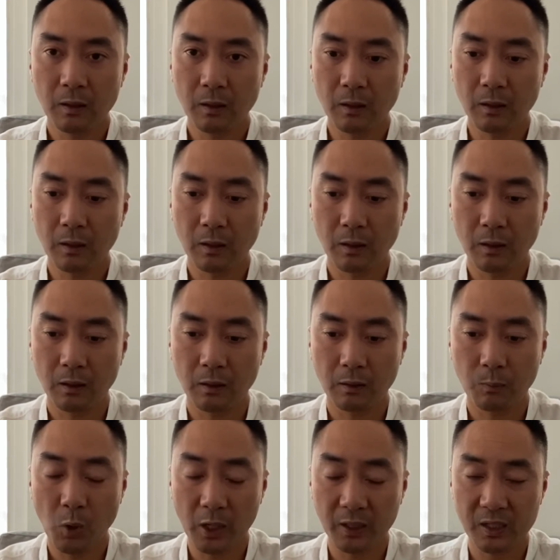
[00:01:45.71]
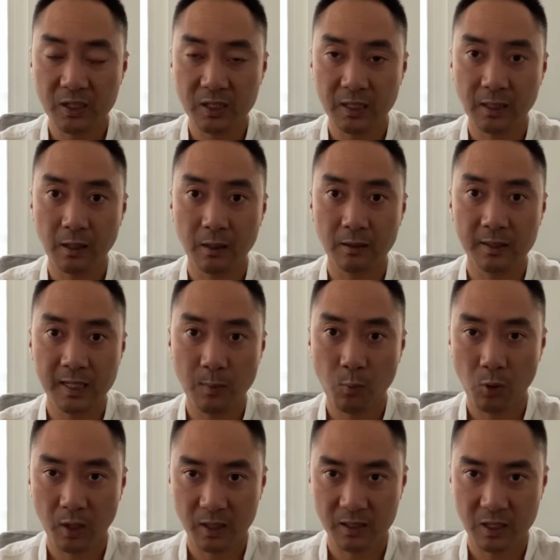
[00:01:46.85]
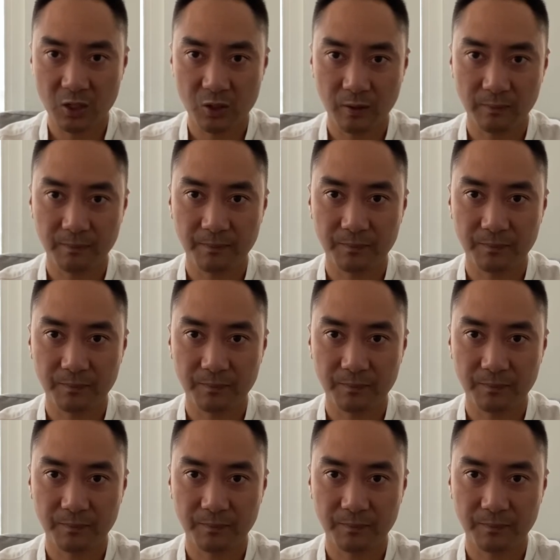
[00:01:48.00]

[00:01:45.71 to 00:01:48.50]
practicing deep relaxation.